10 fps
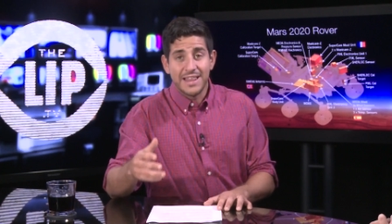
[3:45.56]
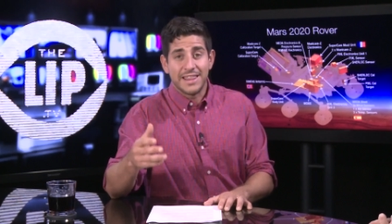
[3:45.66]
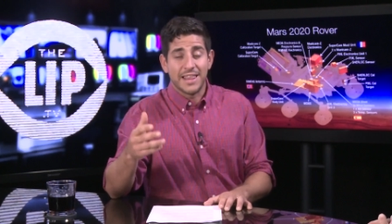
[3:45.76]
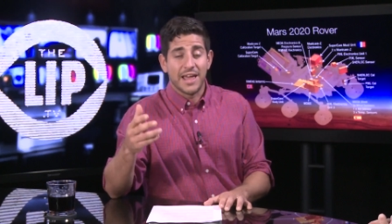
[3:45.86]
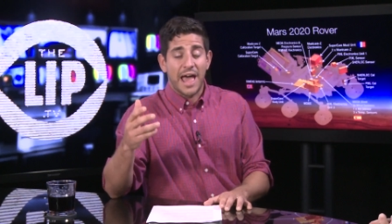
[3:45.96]

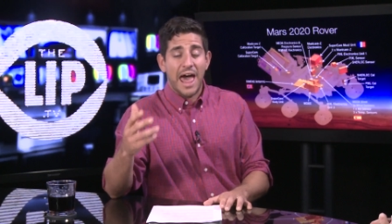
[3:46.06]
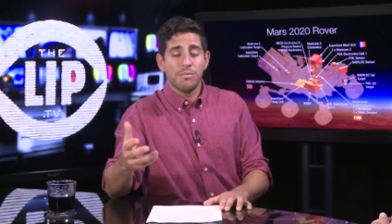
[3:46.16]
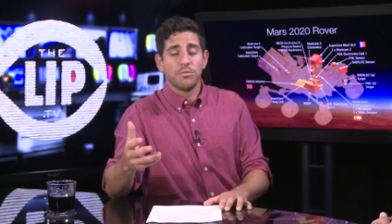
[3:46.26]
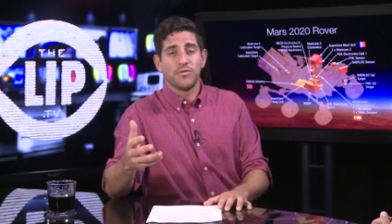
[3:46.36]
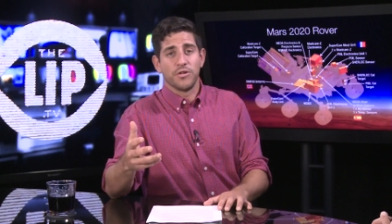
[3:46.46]
the
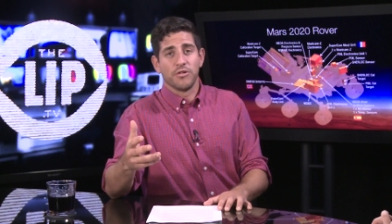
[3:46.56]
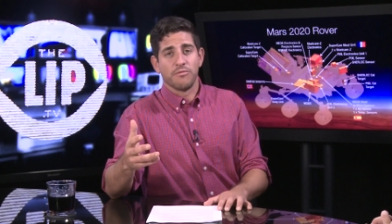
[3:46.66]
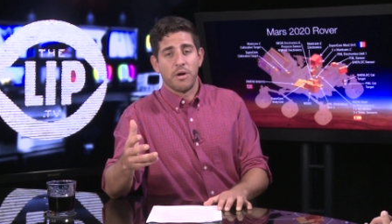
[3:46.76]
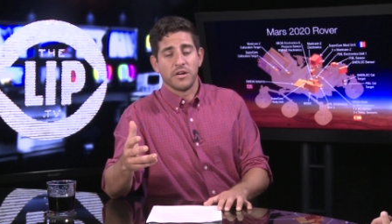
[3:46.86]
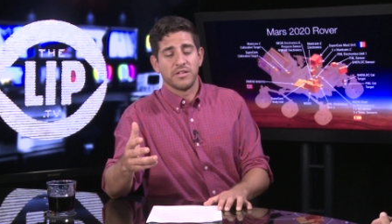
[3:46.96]
atmosphere of
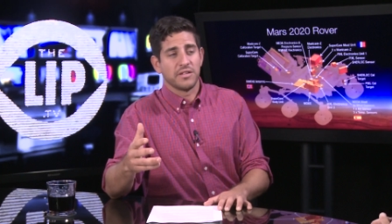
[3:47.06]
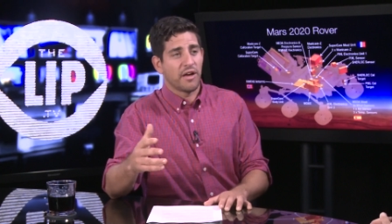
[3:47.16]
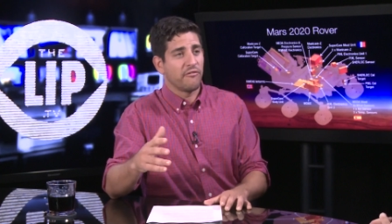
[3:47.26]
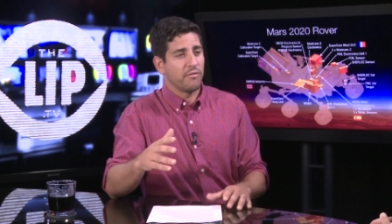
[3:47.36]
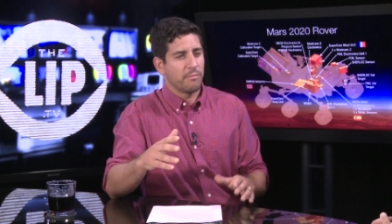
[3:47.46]
Mars is
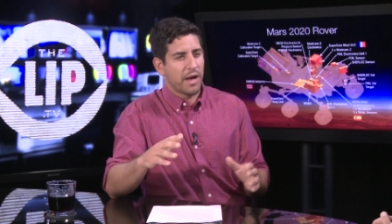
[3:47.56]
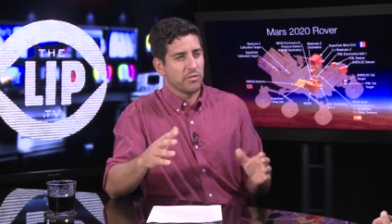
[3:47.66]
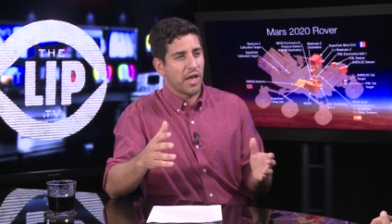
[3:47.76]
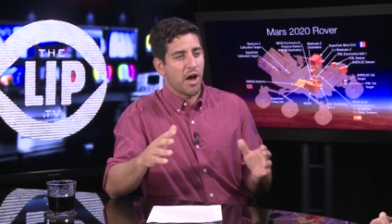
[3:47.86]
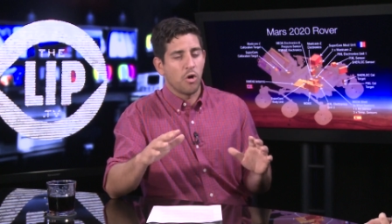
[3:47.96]

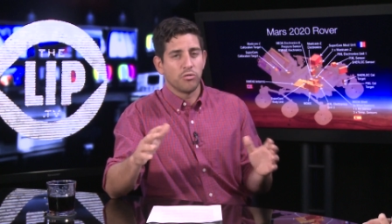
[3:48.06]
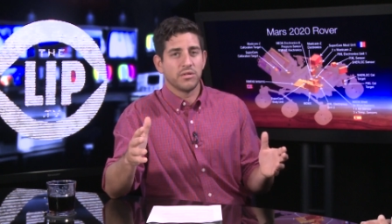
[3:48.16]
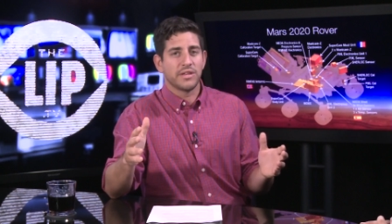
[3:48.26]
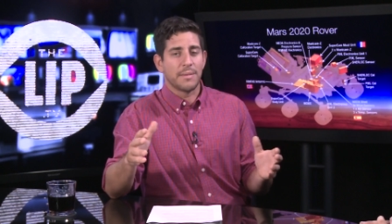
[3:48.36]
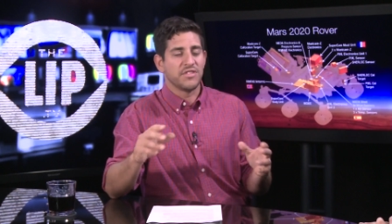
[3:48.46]
about
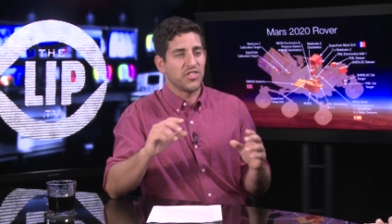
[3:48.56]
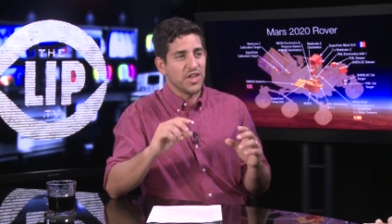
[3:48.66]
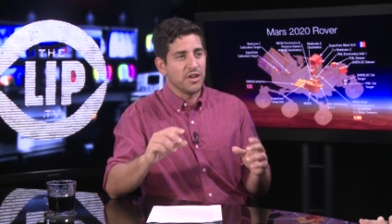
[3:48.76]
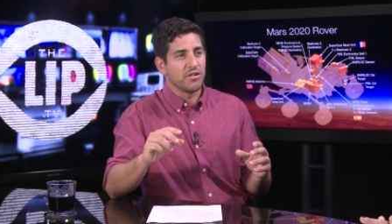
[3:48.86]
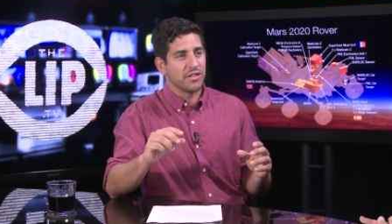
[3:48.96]
100 times
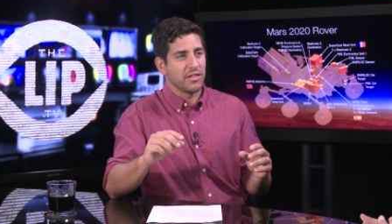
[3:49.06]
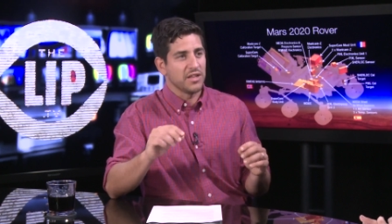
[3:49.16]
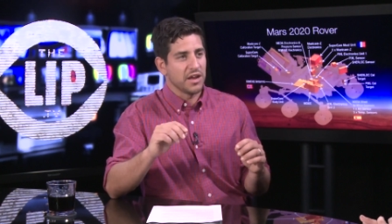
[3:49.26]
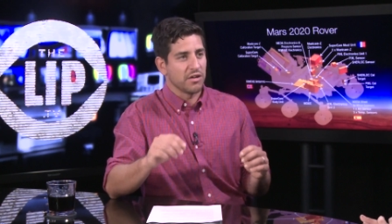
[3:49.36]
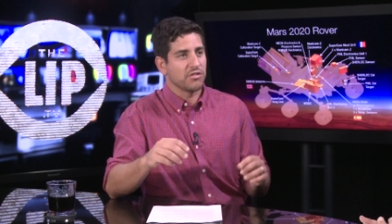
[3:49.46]
thinner than
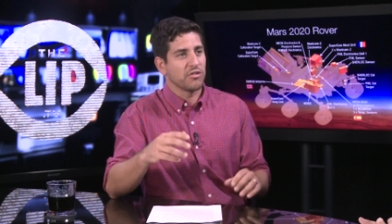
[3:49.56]
the Earth.